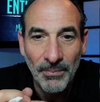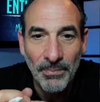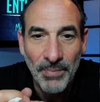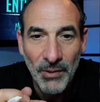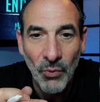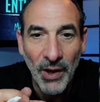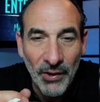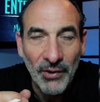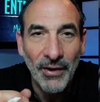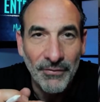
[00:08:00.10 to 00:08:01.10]

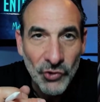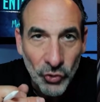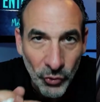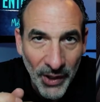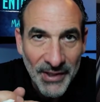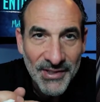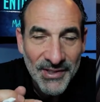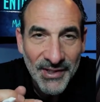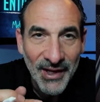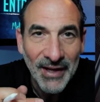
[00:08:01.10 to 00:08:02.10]
beware of
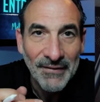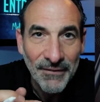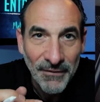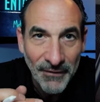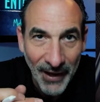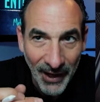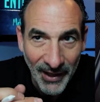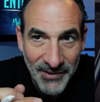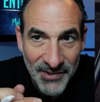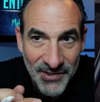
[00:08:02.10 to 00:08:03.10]
trends and
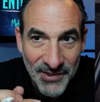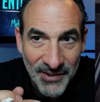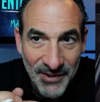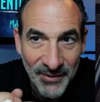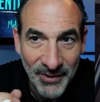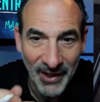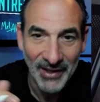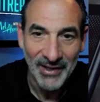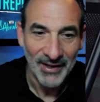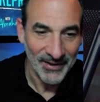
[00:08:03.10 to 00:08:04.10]
fads.
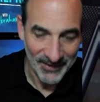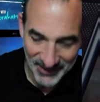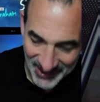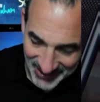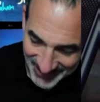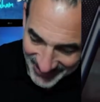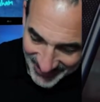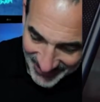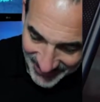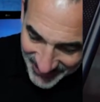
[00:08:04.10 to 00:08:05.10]
Okay.
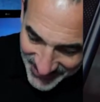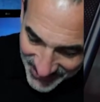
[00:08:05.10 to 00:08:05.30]
This